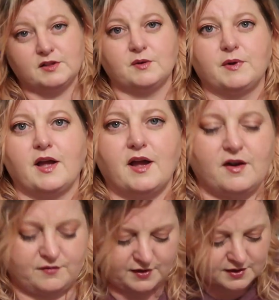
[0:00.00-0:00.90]
Then we
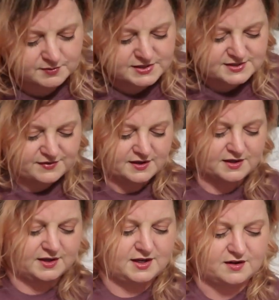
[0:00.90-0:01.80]
have, let me see if I
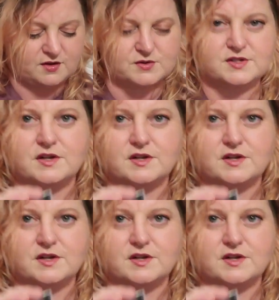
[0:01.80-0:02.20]
can get close